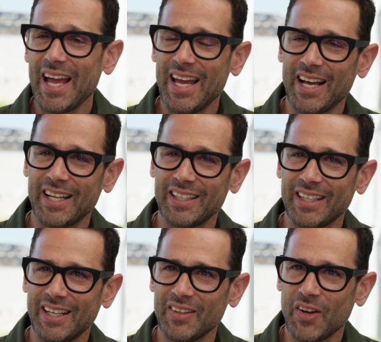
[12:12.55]
And
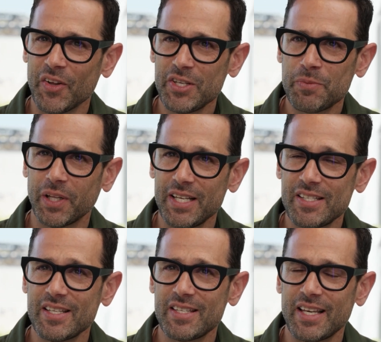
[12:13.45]
all these
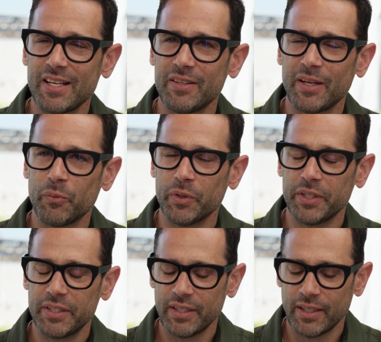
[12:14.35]
places that
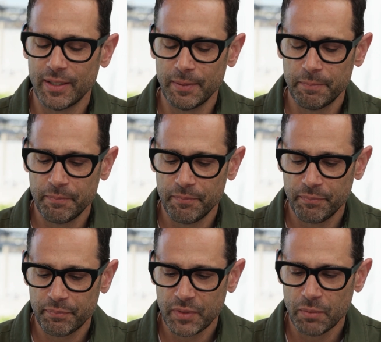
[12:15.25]
would
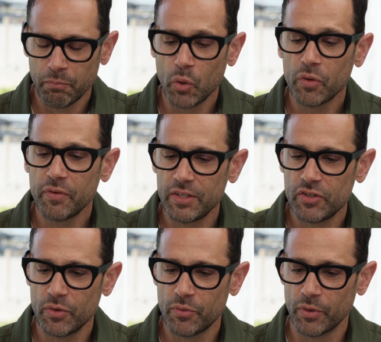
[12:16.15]
motivate
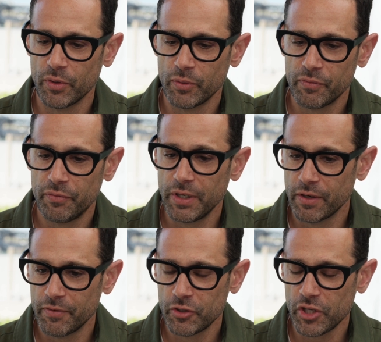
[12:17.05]
you through fear
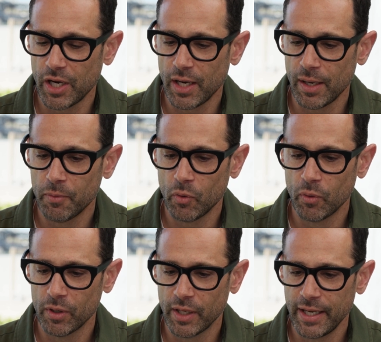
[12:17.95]
of your job
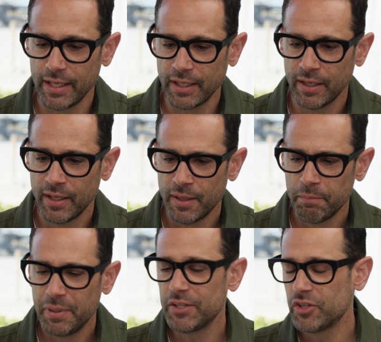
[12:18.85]
or like
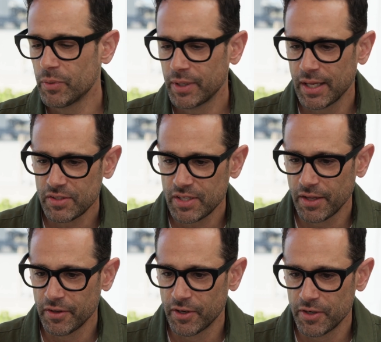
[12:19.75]
pitch you against
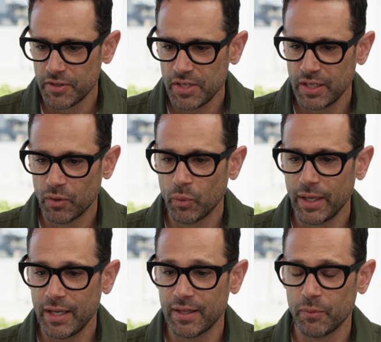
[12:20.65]
others in a
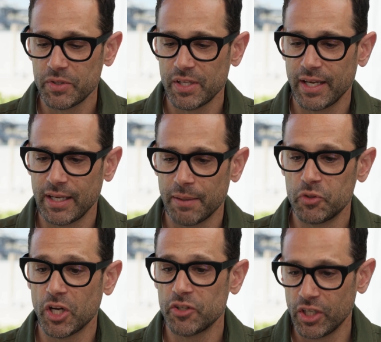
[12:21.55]
way that was like, I'm
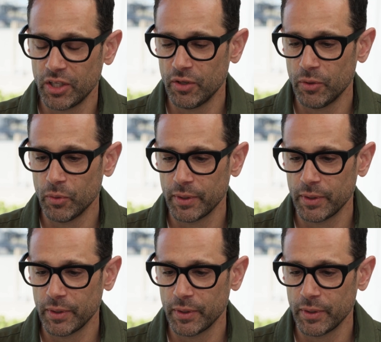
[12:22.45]
judging you.